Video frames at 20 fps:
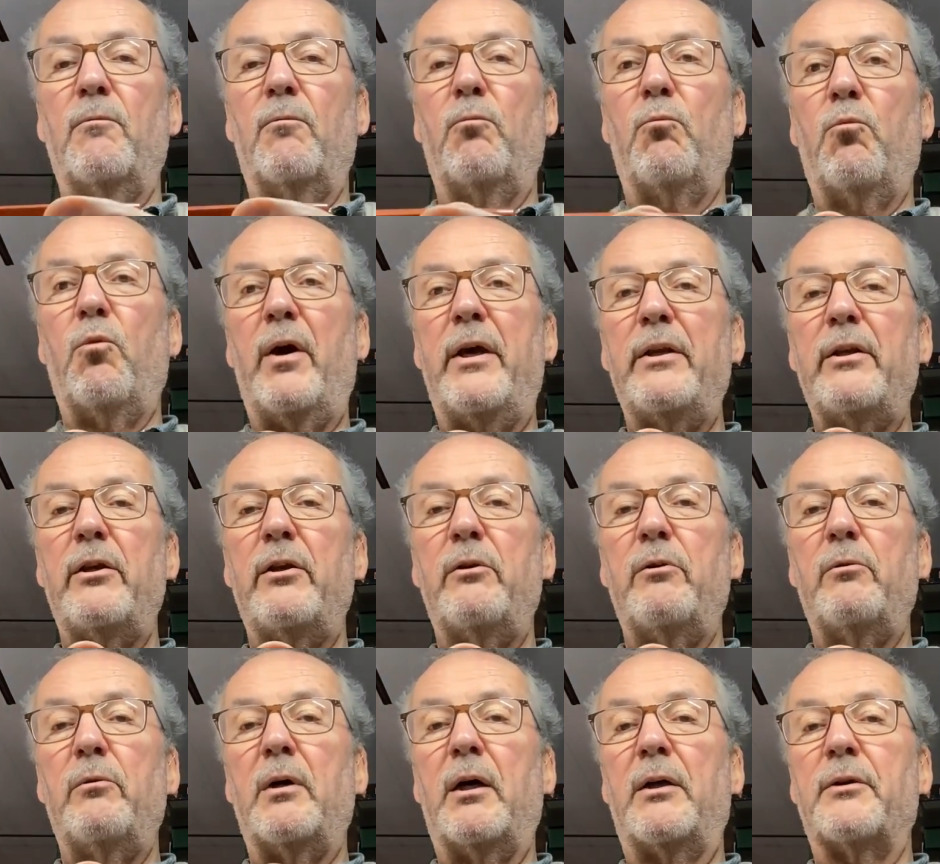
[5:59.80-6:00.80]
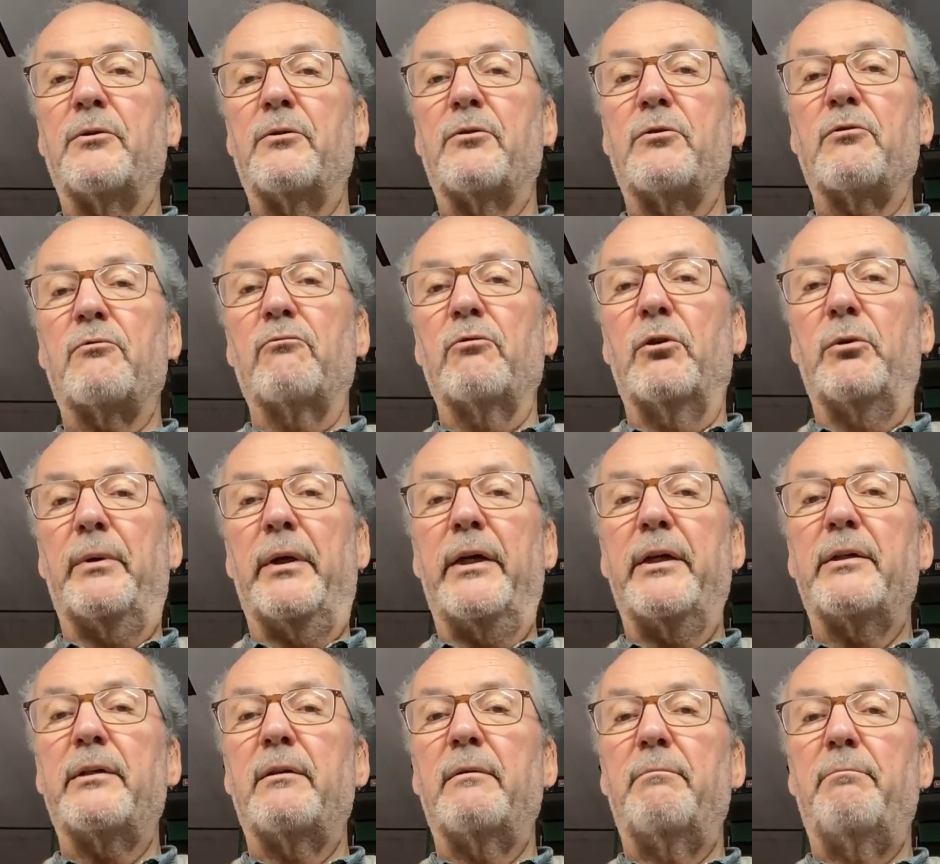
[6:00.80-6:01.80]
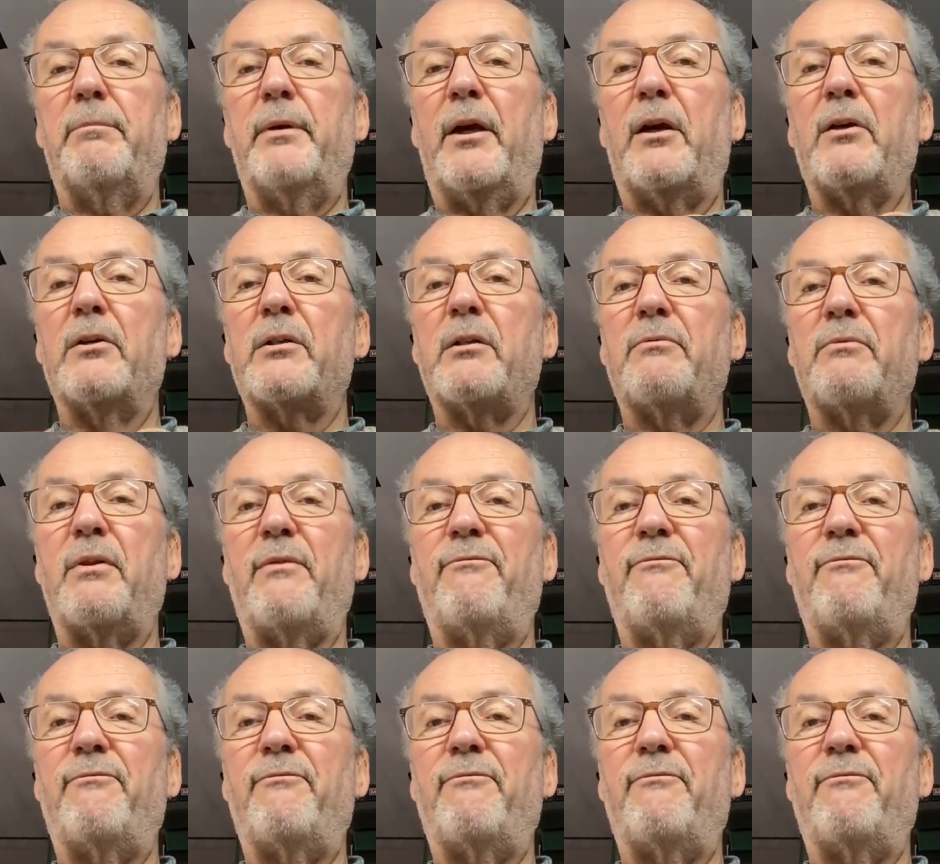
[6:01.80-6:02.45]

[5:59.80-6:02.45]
when you unscrew it, because of the